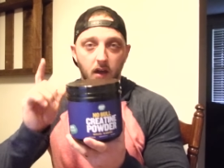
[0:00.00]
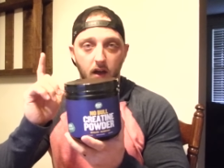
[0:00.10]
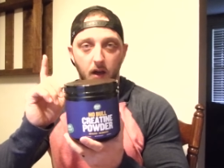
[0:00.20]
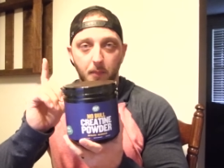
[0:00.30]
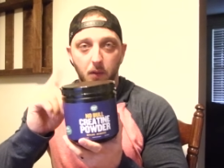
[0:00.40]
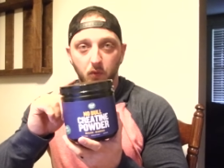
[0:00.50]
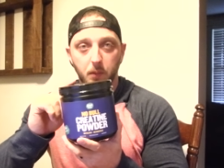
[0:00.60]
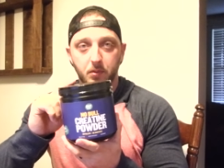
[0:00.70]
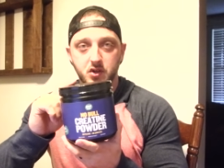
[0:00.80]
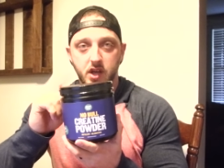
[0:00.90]
I
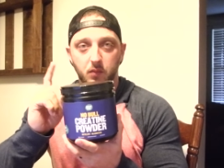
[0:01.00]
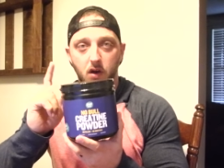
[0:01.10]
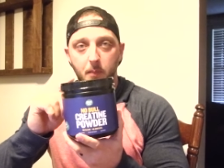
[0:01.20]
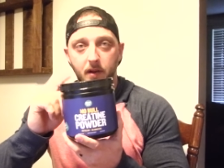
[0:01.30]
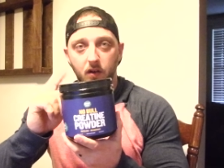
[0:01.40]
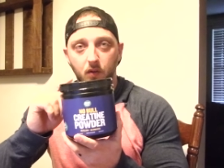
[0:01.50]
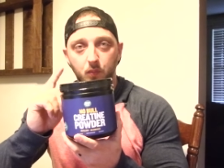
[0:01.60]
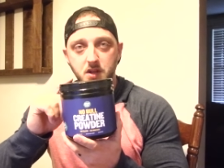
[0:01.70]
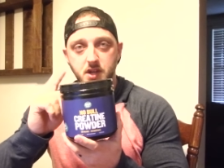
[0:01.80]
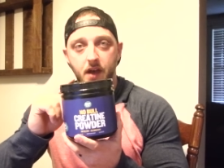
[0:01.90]
really appreciate Raw Barrel
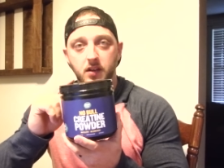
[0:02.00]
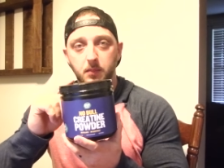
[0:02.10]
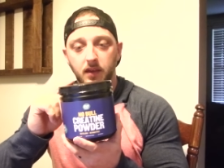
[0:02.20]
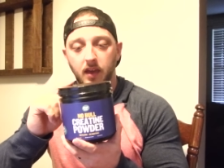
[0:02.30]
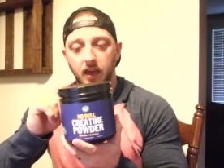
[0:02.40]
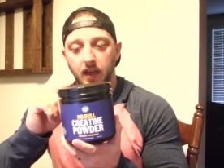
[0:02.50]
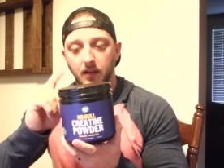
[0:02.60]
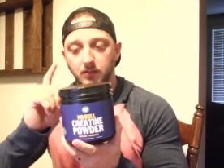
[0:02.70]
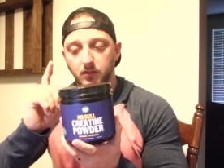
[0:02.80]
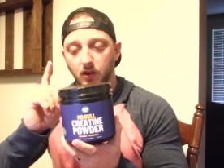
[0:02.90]
reaching out to me
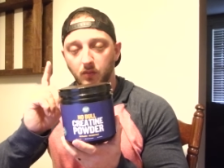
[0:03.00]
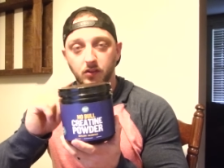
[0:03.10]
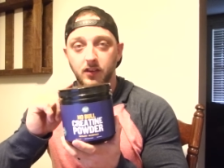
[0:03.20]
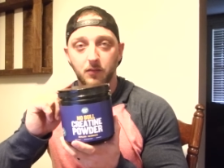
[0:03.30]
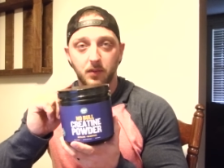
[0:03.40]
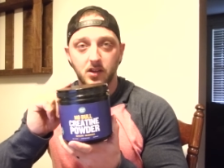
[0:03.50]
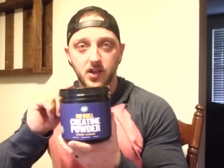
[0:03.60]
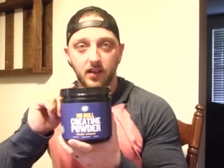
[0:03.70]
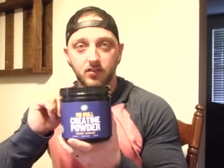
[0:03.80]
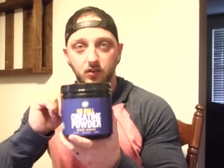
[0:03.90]
and, you know, just giving me a
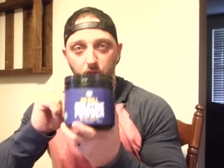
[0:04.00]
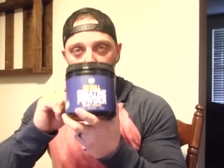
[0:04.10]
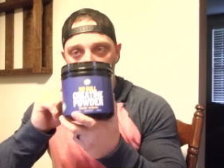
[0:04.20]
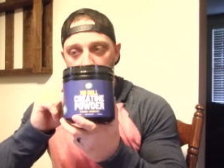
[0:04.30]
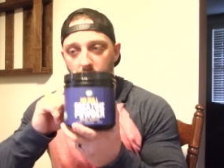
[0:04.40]
chance to you